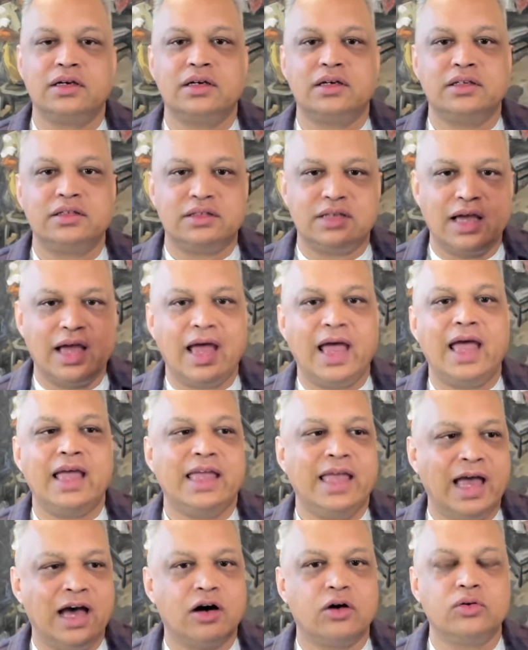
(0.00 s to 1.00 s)
to hang
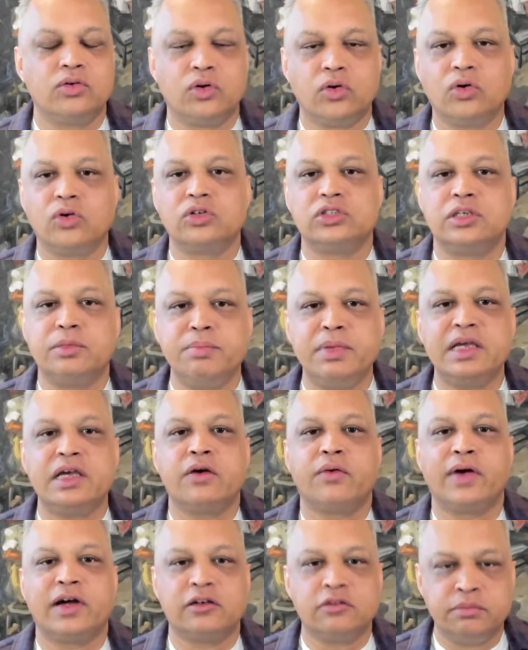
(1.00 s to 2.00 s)
out or to be
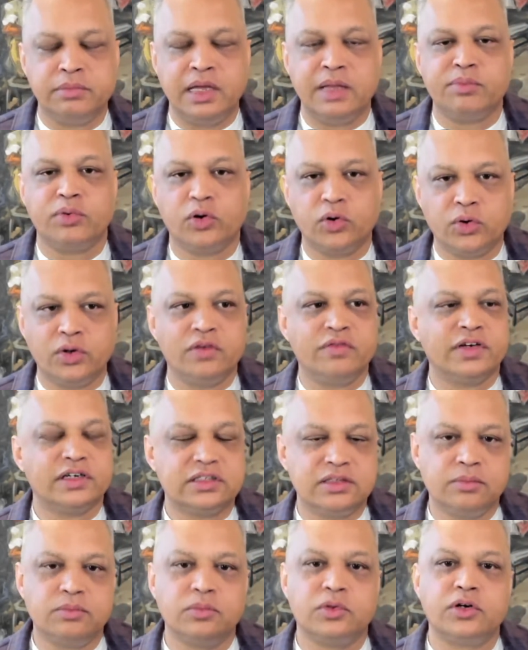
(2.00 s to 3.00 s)
around people who are in
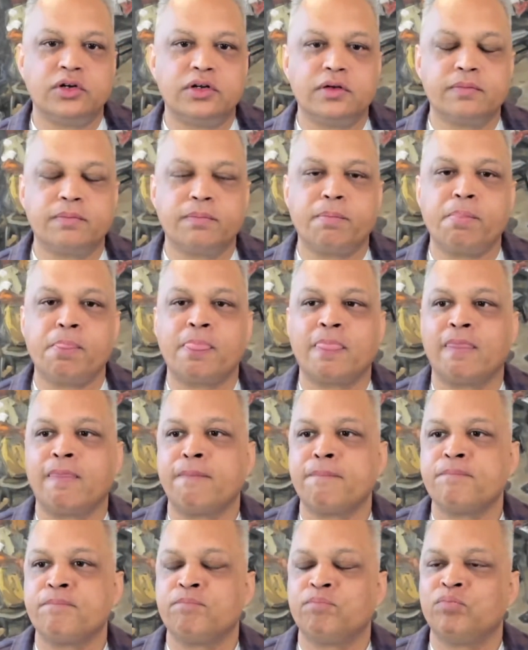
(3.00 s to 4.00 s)
victimhood.
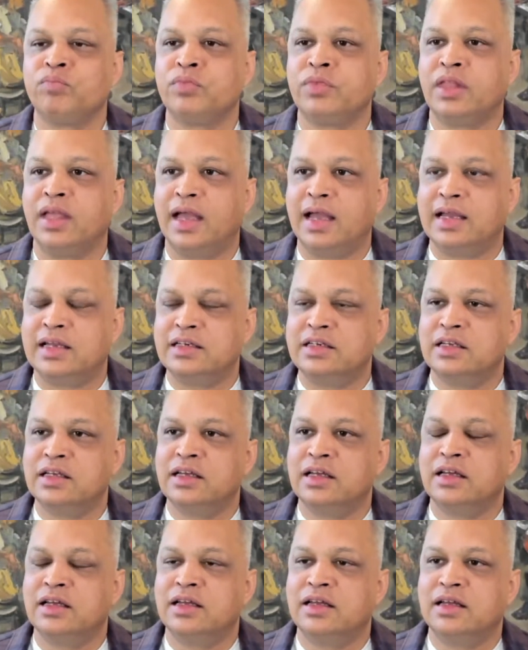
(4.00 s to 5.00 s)
And
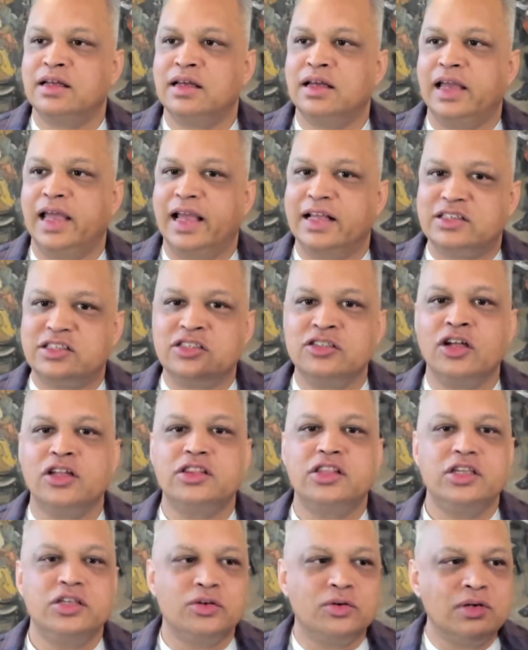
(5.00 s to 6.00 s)
it's not
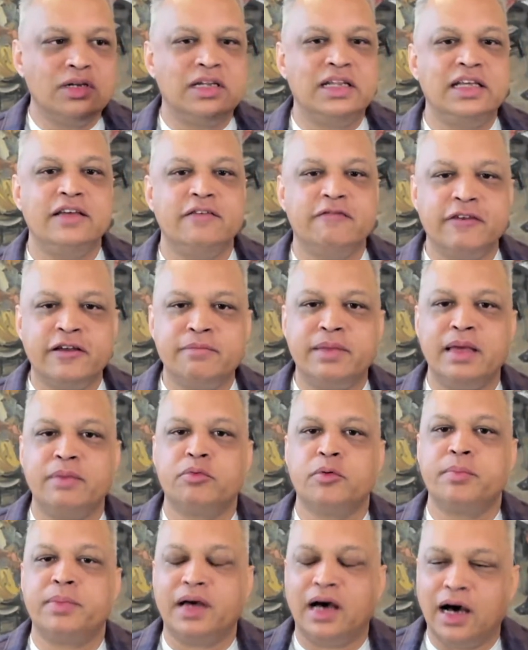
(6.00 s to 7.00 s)
that you're leaving people
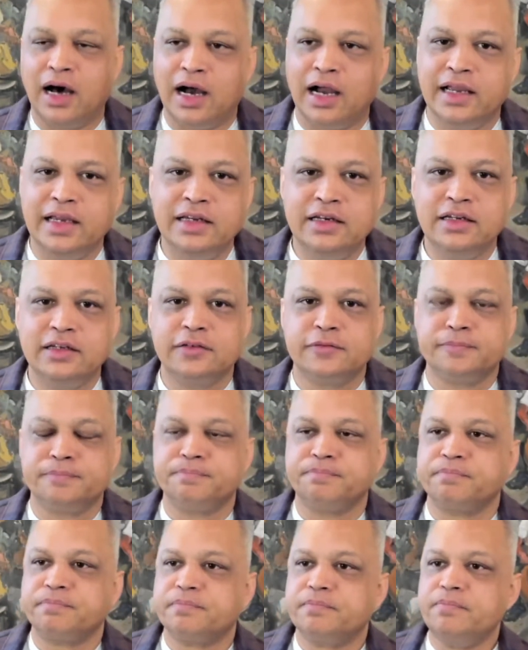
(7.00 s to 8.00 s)
behind.
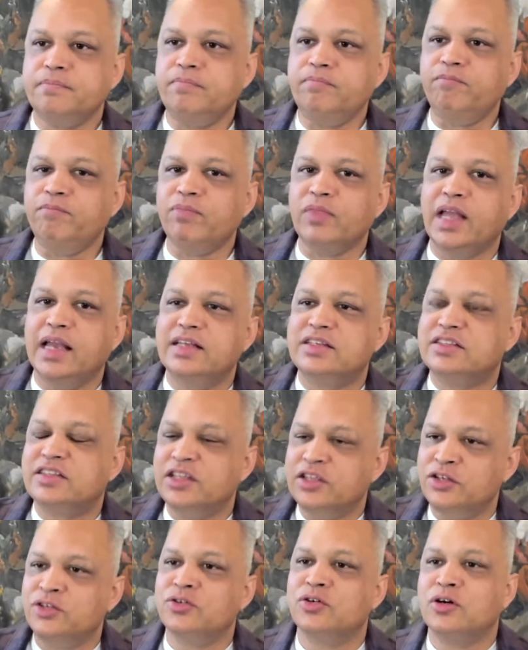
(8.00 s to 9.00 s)
It's that
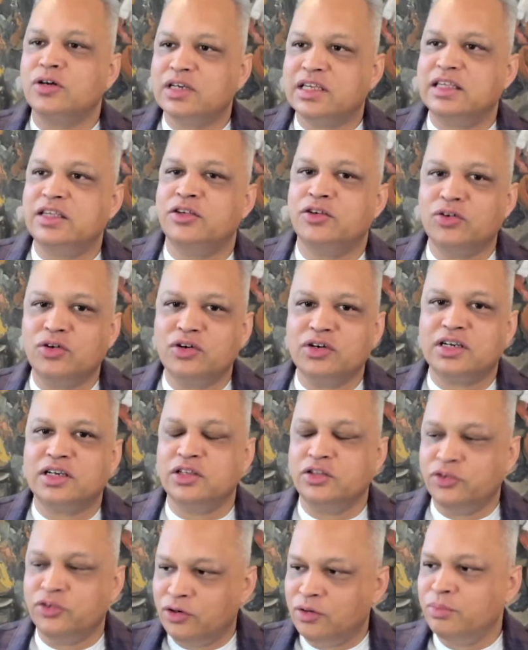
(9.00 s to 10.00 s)

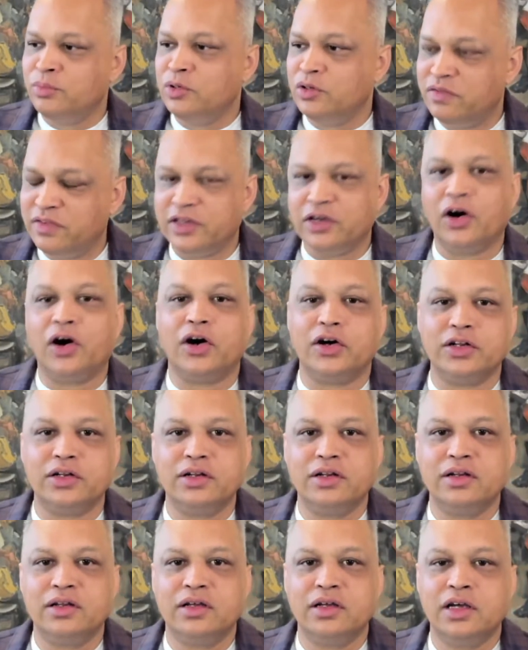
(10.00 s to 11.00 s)
you're moving on.
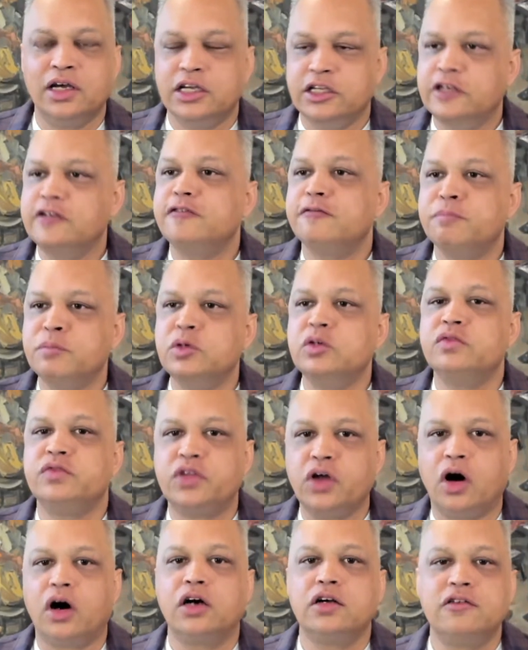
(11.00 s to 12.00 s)
You've moved
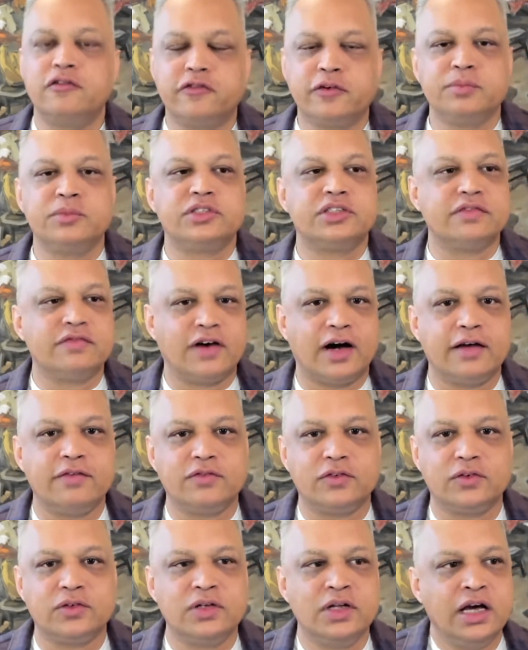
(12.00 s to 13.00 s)
on from
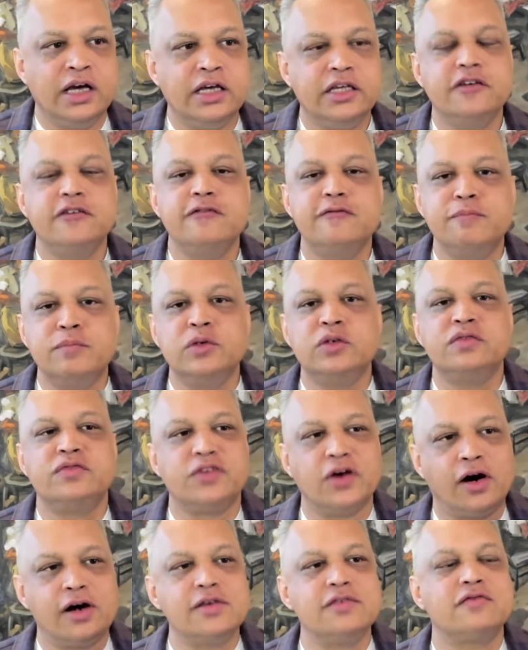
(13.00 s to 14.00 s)
survival. You've moved
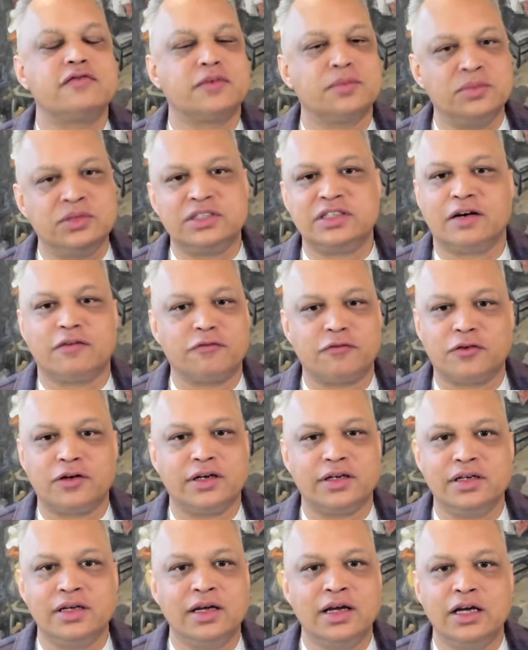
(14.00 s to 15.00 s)
on from
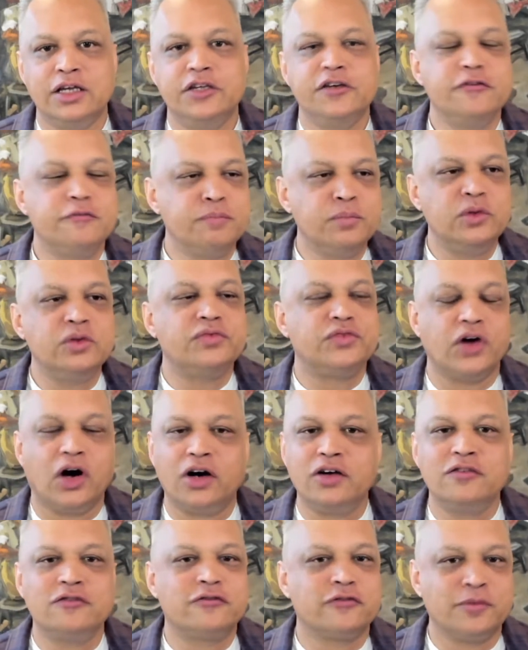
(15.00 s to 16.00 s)
suffering. You've moved
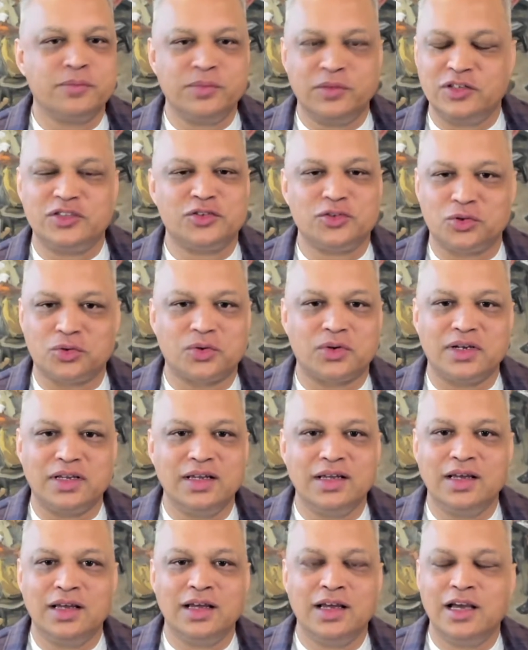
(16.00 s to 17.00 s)
on from the story.
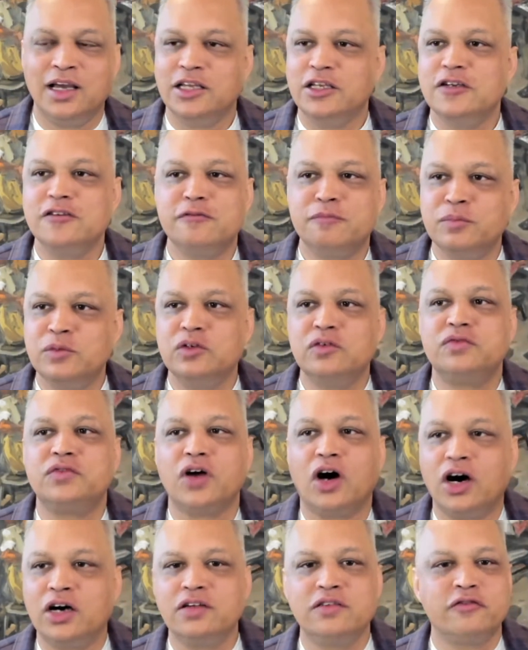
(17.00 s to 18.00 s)
You've moved
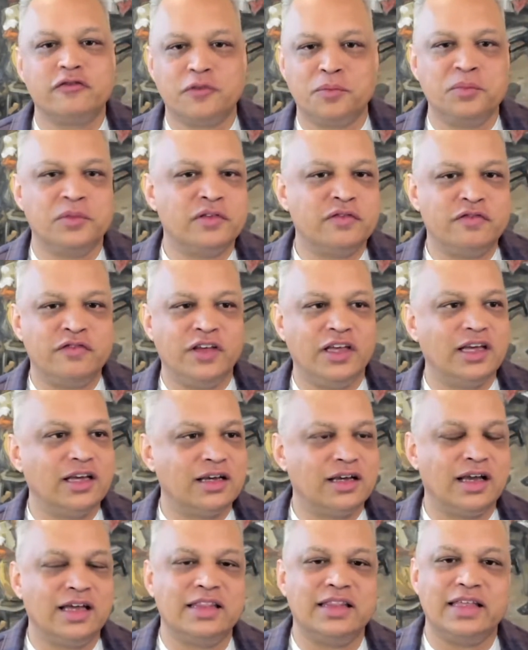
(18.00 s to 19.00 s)
on from the fear
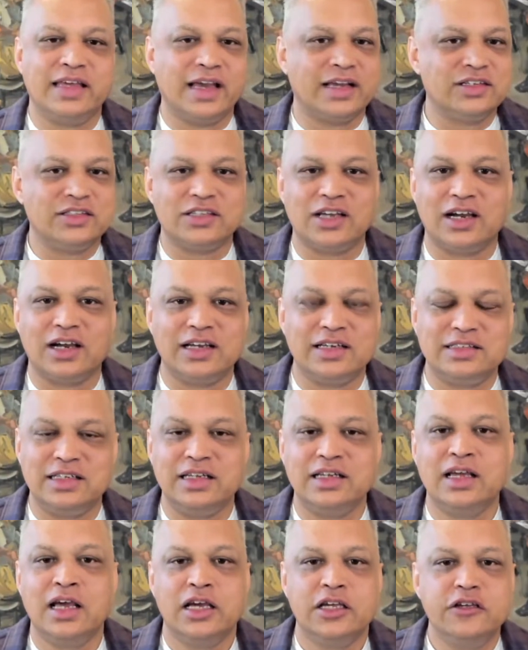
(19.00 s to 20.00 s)
and the anxiety.
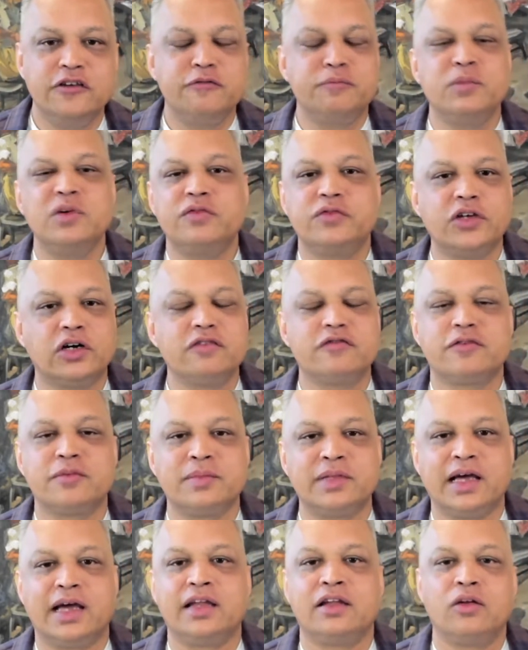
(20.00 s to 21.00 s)
You've moved on from
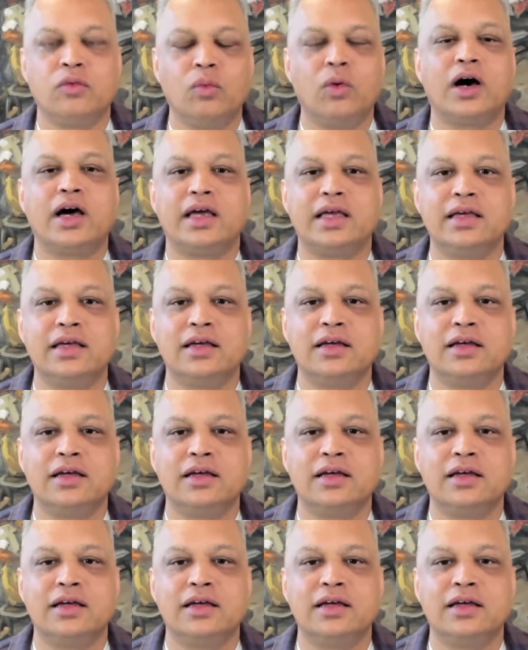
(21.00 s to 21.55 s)
that. Why?